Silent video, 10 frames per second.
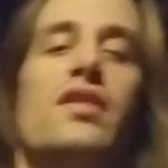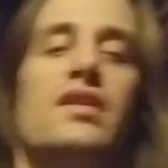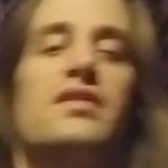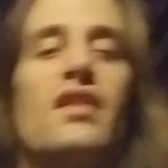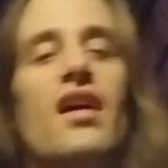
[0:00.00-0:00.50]
the
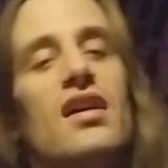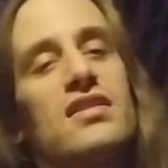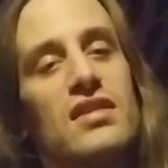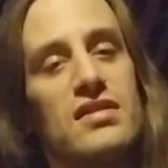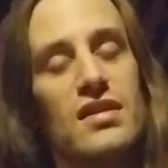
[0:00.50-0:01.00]

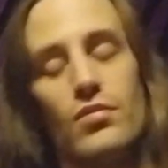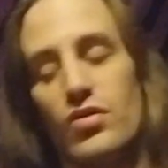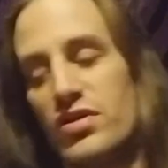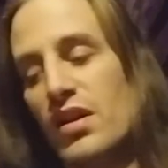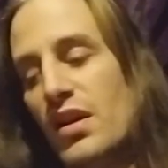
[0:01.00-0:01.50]
toxic
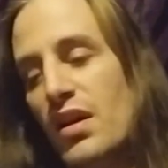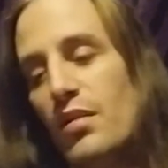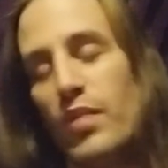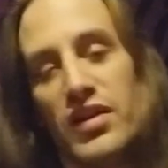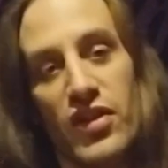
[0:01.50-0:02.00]
symbols.
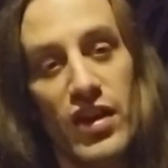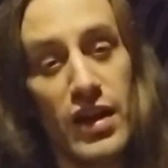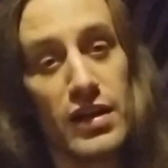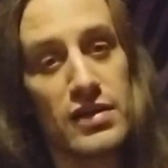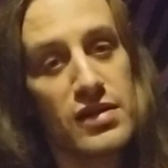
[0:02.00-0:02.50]
But
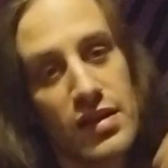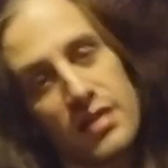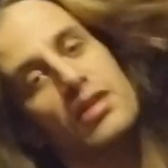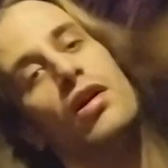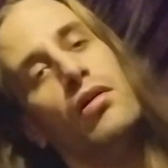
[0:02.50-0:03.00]
this
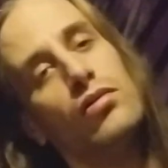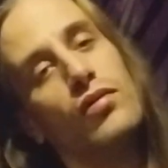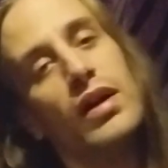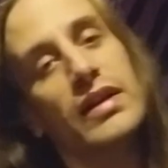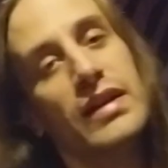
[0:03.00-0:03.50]
tone
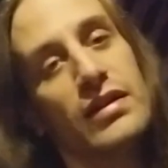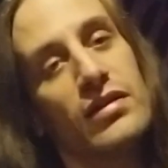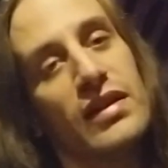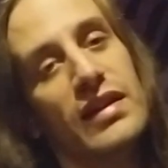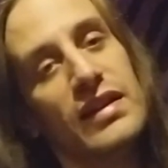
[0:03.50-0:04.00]
right
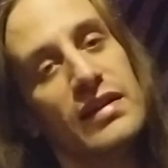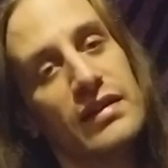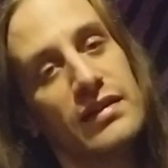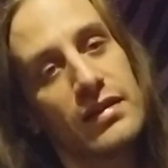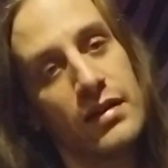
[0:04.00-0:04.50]
here
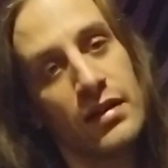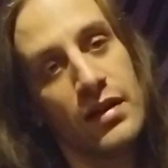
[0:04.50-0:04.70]
is